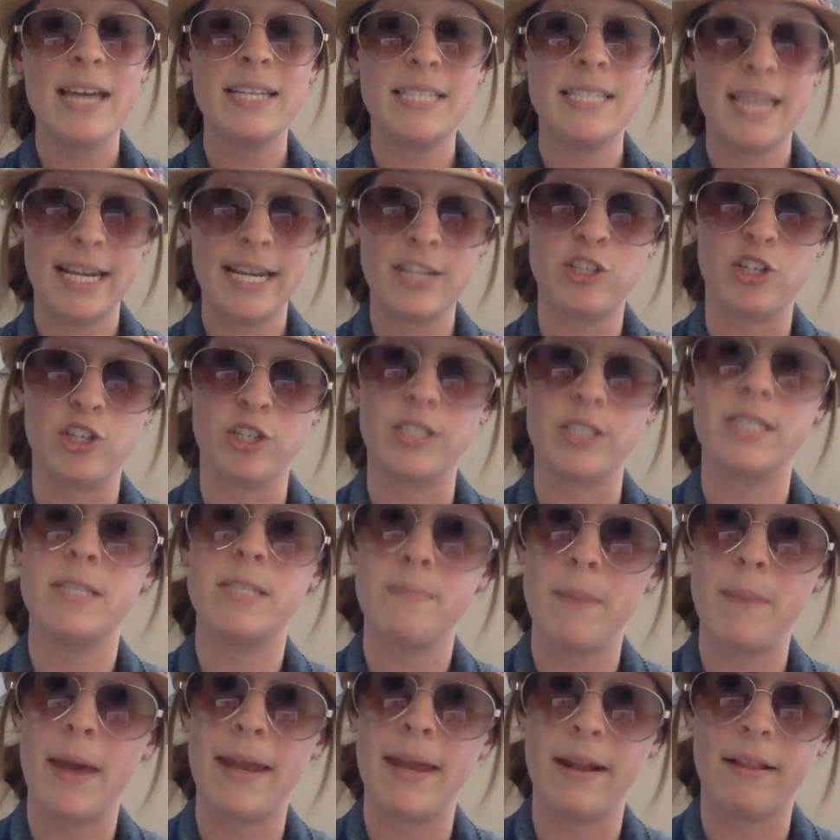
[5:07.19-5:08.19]
Teachers
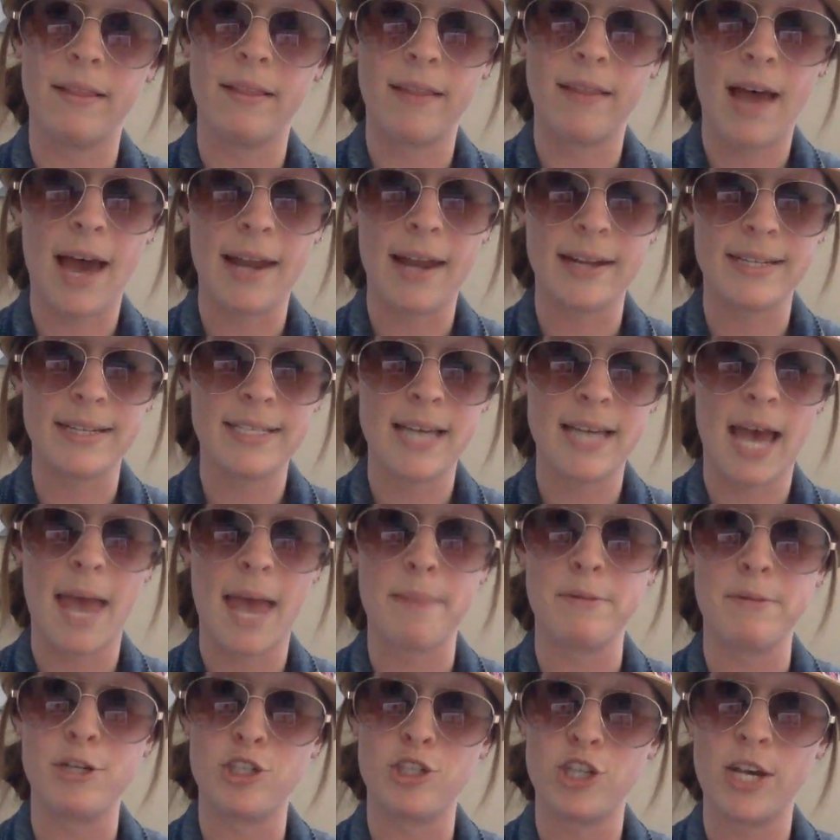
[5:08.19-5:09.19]
spend a lot of
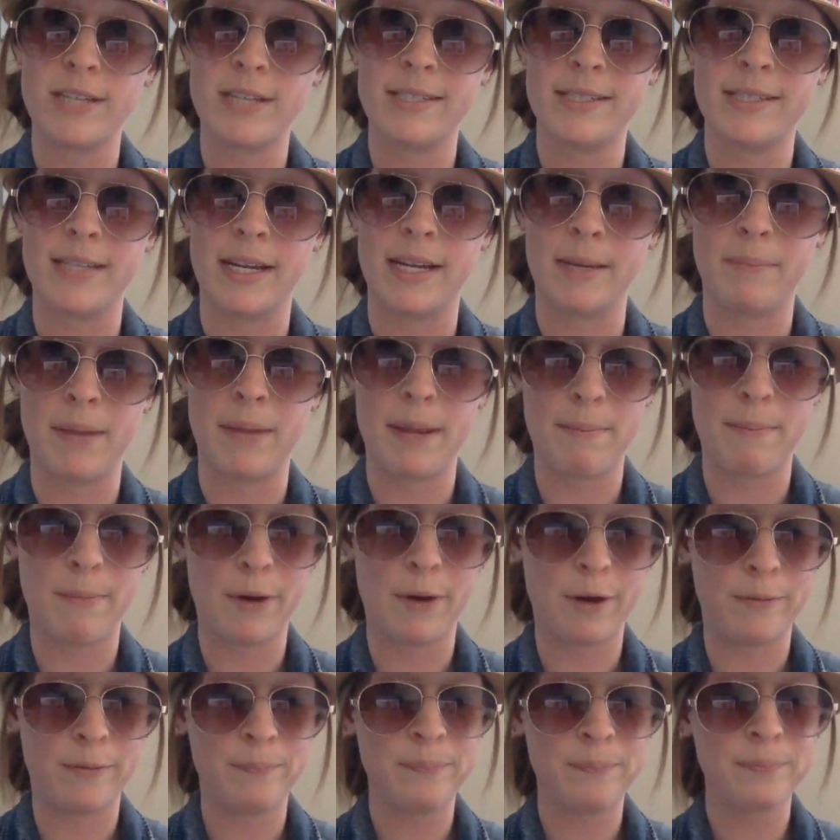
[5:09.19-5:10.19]
time adjusting
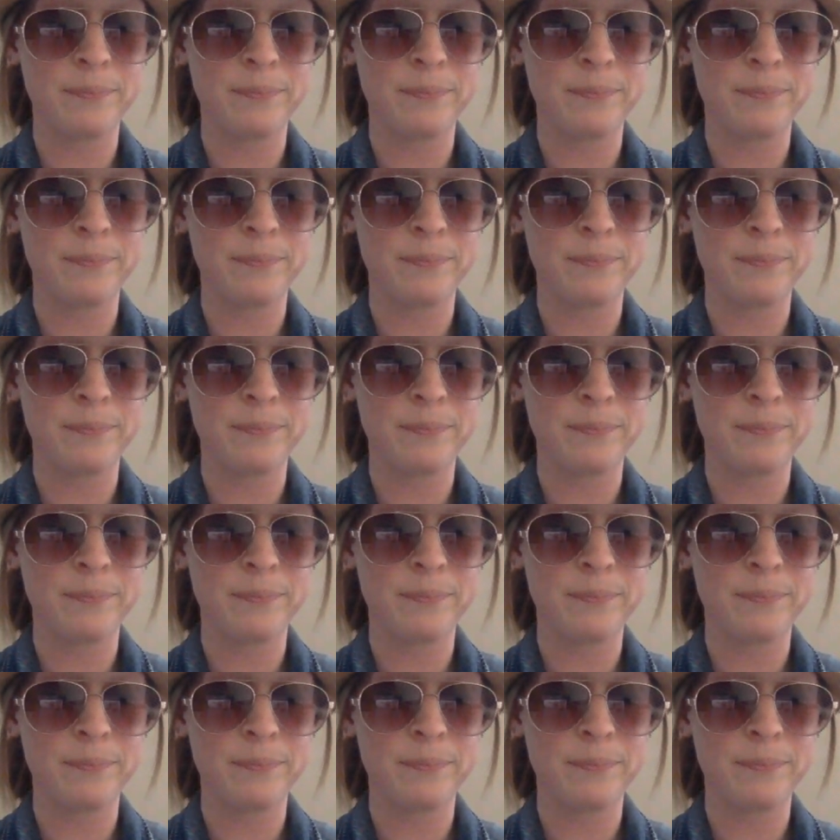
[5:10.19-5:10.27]
people.